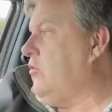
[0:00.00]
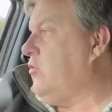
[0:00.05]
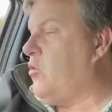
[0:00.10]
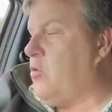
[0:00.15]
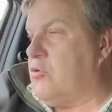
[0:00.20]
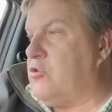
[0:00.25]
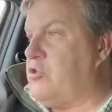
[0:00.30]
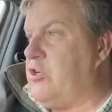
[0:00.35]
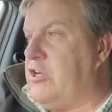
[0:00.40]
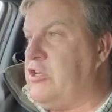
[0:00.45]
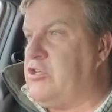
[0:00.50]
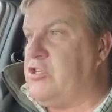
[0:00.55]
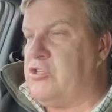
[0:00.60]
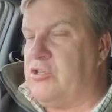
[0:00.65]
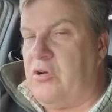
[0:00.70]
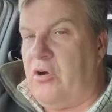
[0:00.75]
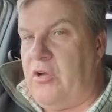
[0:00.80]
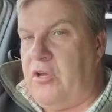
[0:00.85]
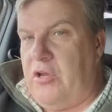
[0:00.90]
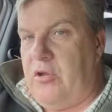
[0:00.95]
conscientious
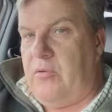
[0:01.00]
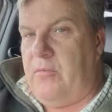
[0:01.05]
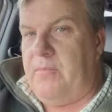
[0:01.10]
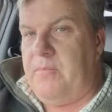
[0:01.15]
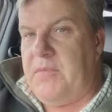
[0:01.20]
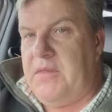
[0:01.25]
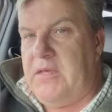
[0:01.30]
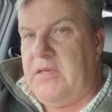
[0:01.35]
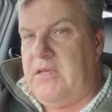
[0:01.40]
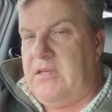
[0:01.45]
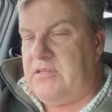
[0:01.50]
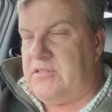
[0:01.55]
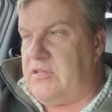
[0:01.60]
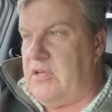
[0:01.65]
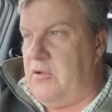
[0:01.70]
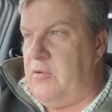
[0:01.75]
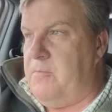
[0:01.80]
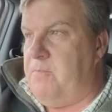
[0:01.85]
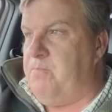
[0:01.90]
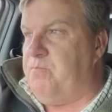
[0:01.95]
are you?
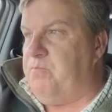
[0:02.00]
So,